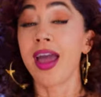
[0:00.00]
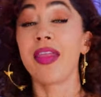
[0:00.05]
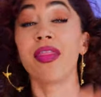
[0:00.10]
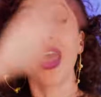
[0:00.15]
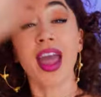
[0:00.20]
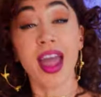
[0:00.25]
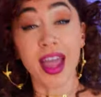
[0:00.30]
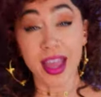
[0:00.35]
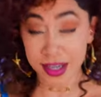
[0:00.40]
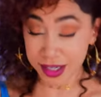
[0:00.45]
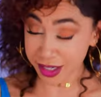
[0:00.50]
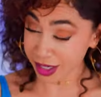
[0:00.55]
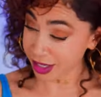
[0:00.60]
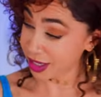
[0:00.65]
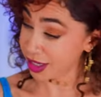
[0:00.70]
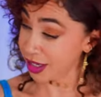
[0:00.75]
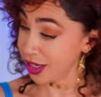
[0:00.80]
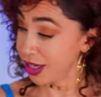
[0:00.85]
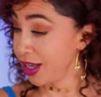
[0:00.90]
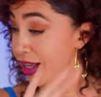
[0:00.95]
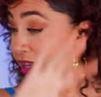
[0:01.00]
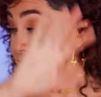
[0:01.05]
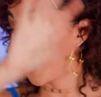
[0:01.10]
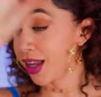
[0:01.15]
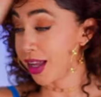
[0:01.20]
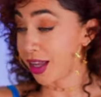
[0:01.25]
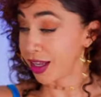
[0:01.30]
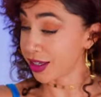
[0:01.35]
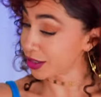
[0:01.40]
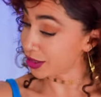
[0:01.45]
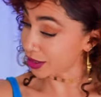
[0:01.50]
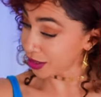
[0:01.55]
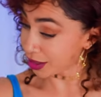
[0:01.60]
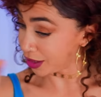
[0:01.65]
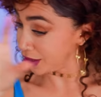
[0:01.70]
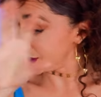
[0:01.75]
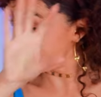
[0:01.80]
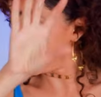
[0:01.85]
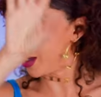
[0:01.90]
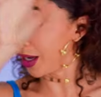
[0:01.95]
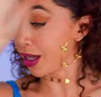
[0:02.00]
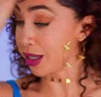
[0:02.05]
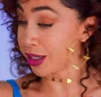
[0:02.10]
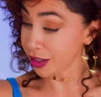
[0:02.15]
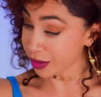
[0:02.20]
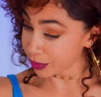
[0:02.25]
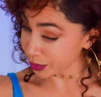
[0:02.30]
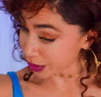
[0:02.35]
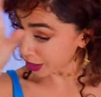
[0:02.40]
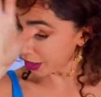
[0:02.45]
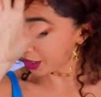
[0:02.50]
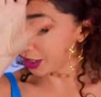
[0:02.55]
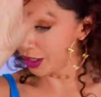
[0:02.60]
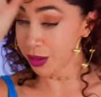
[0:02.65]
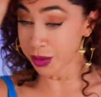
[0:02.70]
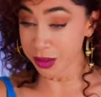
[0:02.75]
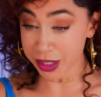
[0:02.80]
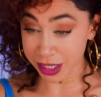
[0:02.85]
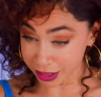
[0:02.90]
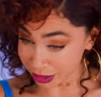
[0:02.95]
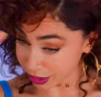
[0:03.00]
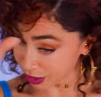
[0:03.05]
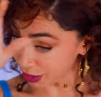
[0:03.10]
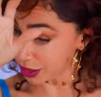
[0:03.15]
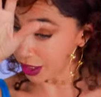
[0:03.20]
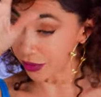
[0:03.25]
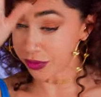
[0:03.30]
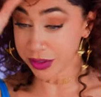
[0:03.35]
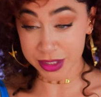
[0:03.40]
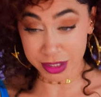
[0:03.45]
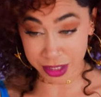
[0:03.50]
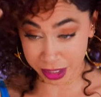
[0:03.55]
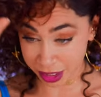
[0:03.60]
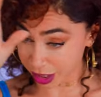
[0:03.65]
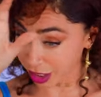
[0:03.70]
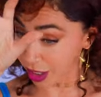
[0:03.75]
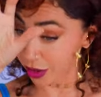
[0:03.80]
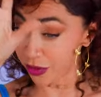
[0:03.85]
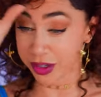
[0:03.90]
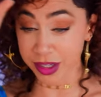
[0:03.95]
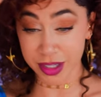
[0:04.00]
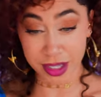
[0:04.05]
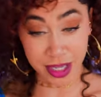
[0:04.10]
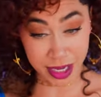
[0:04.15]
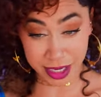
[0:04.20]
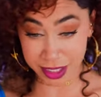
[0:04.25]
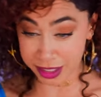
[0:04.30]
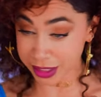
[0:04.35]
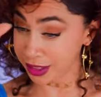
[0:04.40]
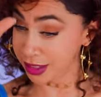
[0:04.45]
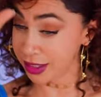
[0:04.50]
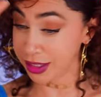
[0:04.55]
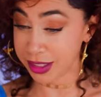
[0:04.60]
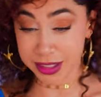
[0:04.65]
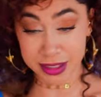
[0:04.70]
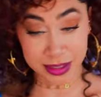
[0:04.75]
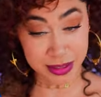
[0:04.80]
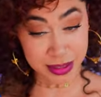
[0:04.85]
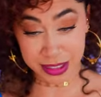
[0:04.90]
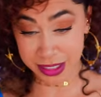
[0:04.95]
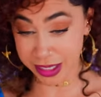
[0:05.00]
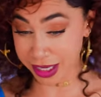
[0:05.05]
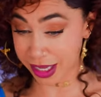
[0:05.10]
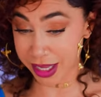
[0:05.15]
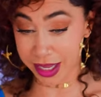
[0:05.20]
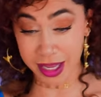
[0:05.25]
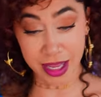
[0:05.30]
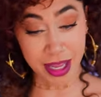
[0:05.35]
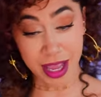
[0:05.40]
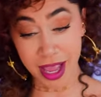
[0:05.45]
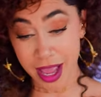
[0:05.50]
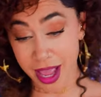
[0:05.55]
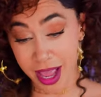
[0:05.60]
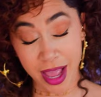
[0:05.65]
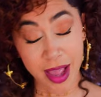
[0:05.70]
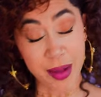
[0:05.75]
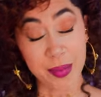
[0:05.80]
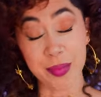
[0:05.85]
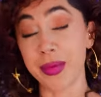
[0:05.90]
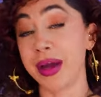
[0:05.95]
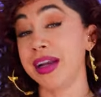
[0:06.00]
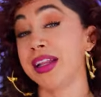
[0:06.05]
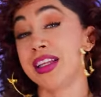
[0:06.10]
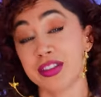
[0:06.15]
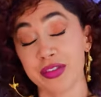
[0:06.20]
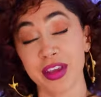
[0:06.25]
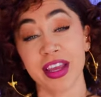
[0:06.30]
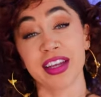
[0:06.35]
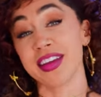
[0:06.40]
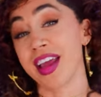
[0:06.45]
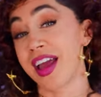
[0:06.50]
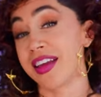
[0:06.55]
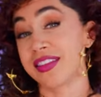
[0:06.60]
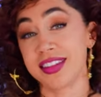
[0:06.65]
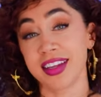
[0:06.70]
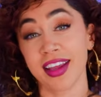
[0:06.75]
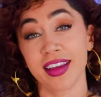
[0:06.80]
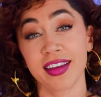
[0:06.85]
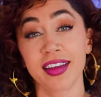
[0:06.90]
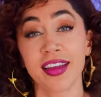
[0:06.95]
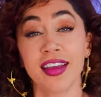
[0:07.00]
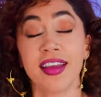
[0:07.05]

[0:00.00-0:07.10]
And then I started to make a little money in 2017 and I realized money's fantastic.